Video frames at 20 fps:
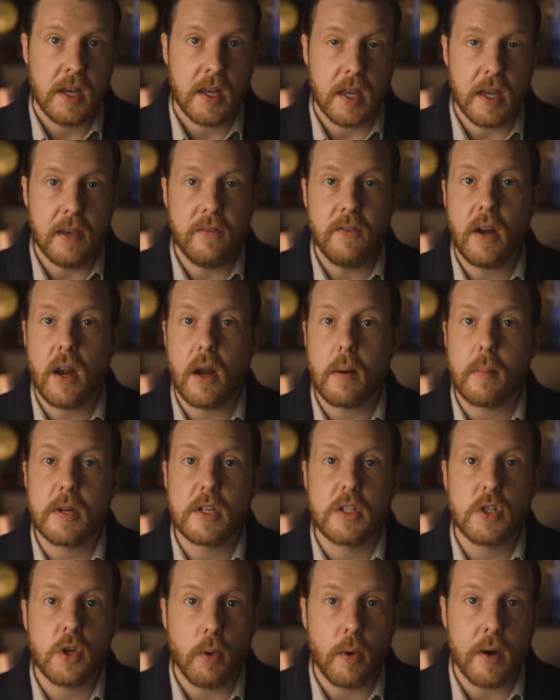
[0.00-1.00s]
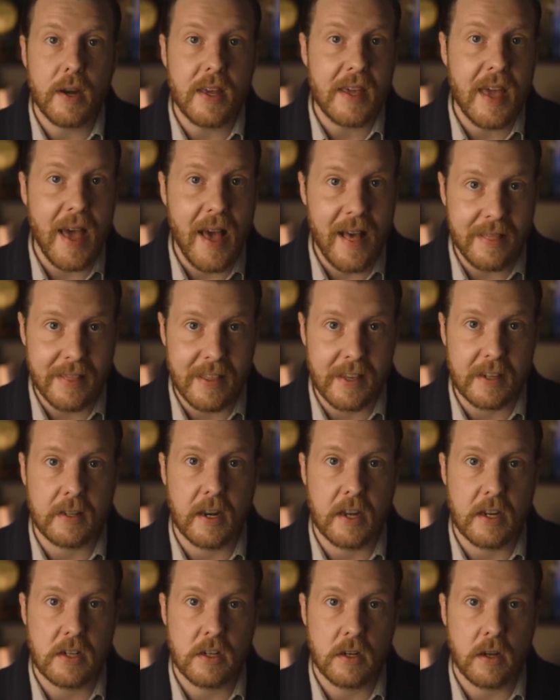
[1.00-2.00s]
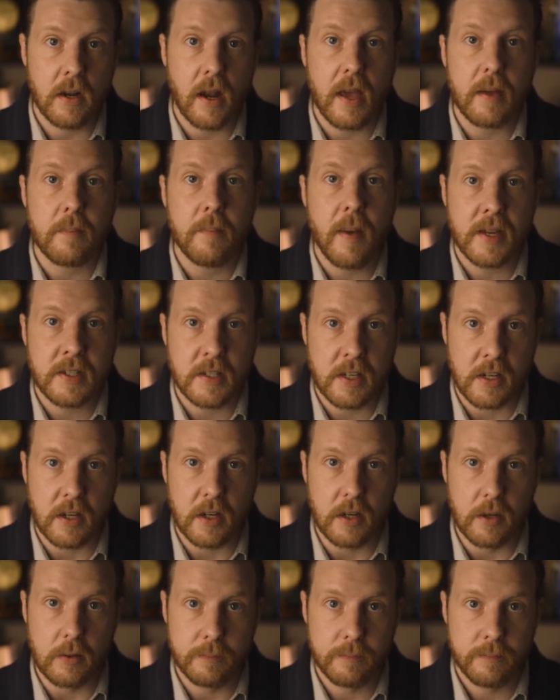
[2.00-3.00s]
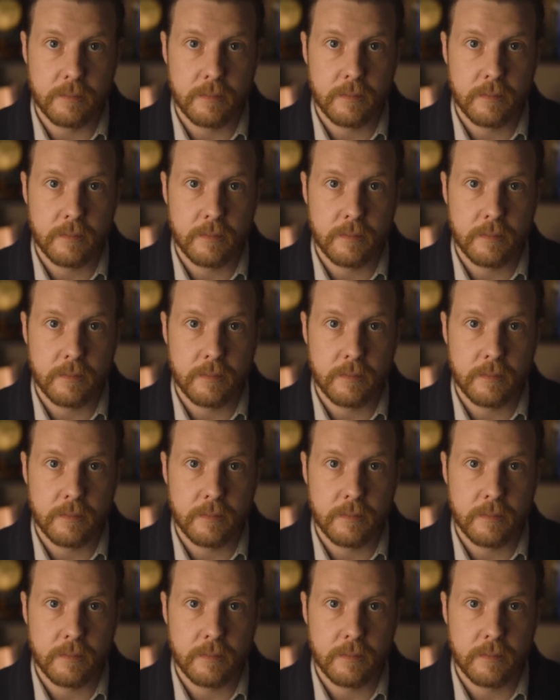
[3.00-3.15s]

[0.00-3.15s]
even in a majority Catholic nation like Mexico.